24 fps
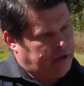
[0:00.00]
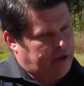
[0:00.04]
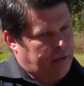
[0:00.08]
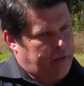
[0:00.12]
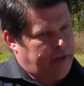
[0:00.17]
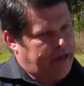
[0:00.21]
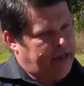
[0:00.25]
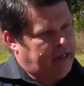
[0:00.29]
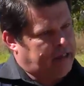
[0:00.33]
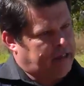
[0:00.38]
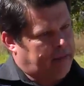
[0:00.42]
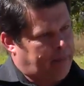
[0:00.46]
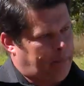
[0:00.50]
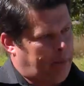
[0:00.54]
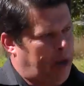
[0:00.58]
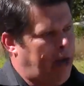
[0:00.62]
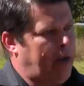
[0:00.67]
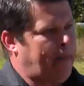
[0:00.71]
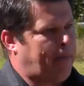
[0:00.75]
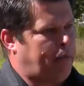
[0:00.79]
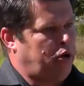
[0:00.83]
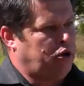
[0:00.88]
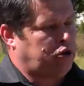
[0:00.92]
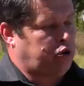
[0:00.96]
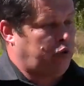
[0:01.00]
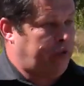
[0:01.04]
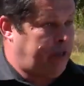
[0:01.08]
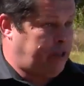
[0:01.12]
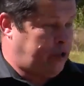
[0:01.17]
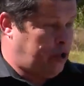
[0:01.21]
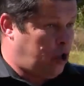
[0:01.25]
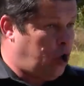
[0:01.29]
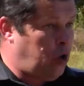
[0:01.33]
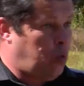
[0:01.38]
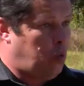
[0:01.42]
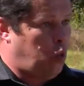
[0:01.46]
So when there's a pipe burst or
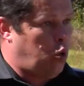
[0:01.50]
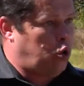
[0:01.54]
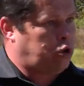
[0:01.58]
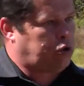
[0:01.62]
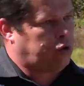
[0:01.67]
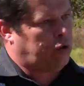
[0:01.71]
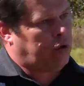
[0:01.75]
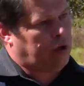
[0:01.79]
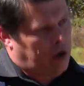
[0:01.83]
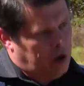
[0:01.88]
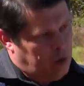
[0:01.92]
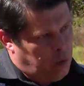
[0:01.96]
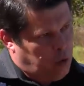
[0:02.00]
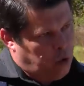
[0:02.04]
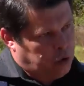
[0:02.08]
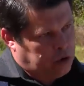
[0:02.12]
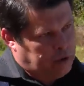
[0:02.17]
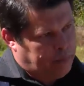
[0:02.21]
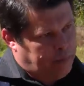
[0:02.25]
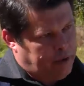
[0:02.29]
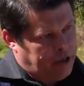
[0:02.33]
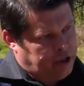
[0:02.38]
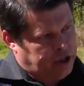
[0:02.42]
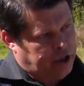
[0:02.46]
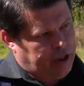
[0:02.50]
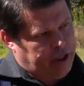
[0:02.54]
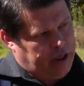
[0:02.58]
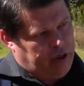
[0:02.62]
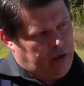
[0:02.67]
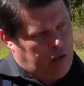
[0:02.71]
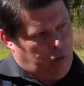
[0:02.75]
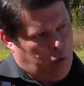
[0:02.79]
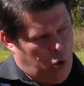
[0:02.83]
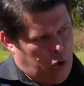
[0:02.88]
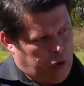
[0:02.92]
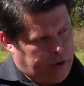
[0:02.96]
there's no water or low water pressure in
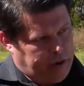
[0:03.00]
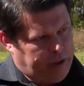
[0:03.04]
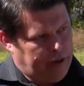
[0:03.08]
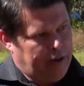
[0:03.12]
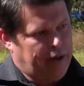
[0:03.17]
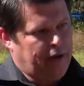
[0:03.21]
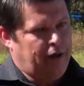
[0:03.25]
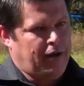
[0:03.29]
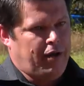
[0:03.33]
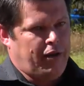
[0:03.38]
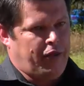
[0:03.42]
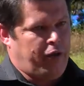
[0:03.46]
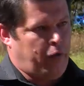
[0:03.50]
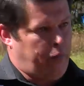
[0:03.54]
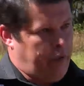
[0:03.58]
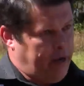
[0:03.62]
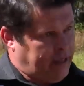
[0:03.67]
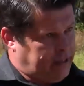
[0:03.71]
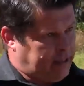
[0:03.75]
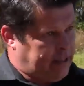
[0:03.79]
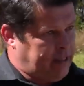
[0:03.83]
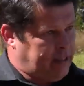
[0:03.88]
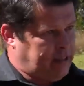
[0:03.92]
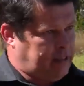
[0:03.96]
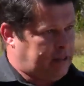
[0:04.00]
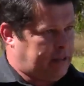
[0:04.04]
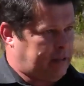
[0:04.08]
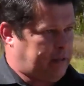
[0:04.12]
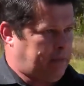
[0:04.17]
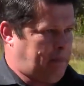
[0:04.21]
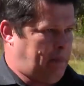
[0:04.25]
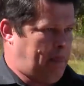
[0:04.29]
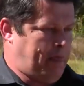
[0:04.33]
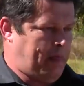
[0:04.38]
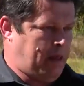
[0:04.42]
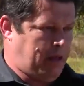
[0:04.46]
a ward, the
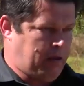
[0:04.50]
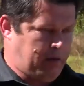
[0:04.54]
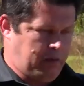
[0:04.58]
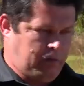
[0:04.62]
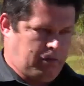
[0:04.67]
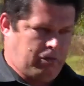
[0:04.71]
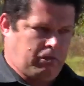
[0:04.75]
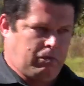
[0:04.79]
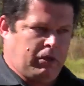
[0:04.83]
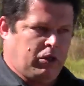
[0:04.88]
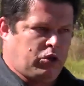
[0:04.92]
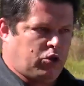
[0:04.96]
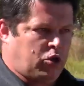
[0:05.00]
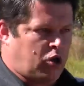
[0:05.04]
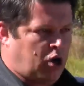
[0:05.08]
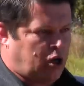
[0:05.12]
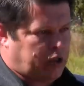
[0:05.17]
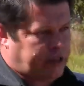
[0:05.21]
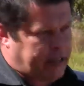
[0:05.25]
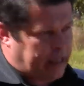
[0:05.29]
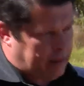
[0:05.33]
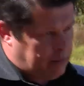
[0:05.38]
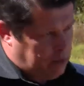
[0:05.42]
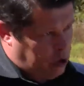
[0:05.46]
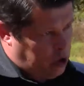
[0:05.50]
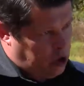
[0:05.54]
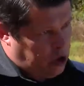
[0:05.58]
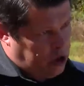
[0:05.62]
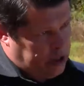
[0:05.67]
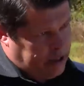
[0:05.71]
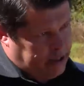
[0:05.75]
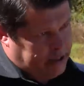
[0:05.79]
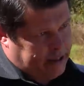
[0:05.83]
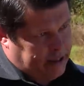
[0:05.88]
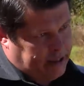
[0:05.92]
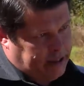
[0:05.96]
residents need to contact
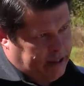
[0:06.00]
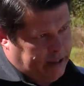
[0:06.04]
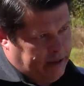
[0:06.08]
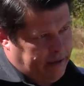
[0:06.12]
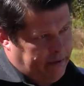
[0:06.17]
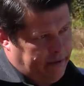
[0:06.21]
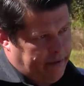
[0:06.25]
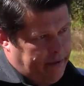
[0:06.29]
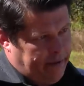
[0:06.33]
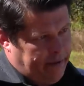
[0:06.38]
Mogale City.